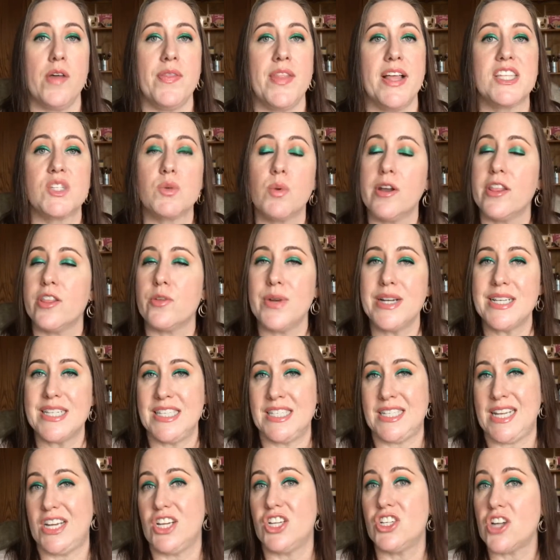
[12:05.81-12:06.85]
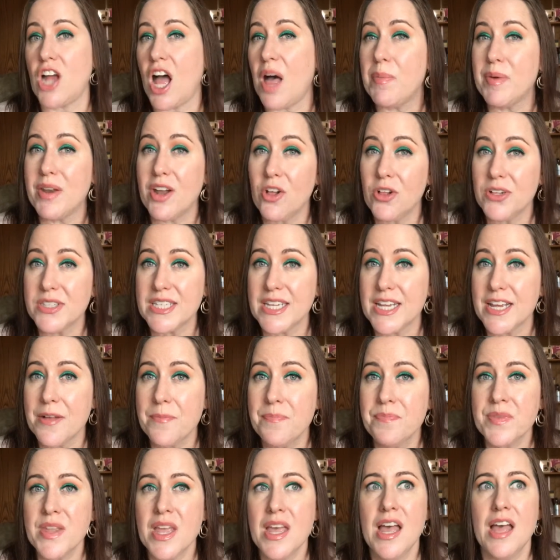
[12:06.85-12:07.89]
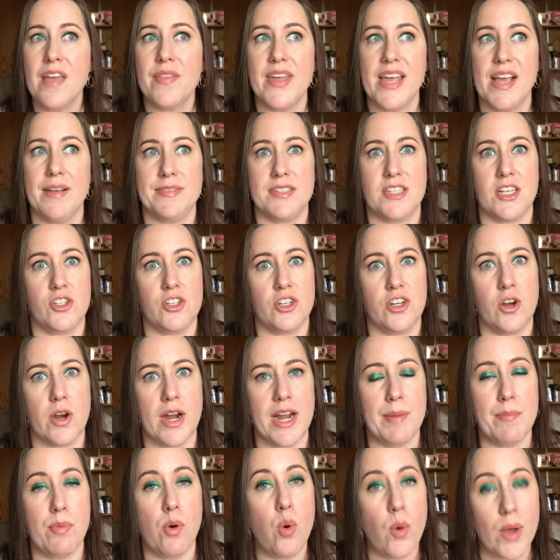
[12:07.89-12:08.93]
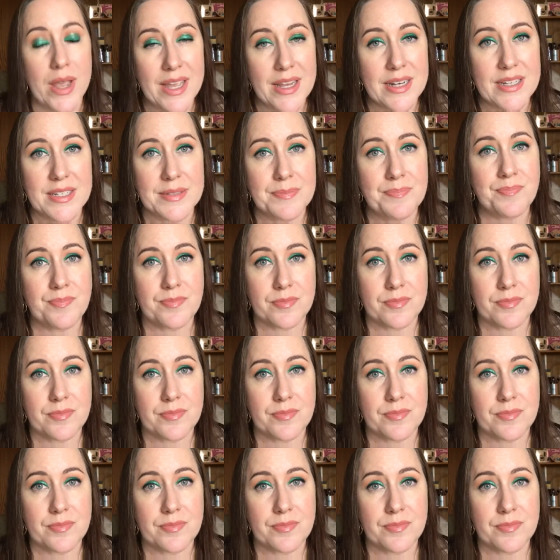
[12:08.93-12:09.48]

And that's one of the reasons I shop at Ulta. They have such a great point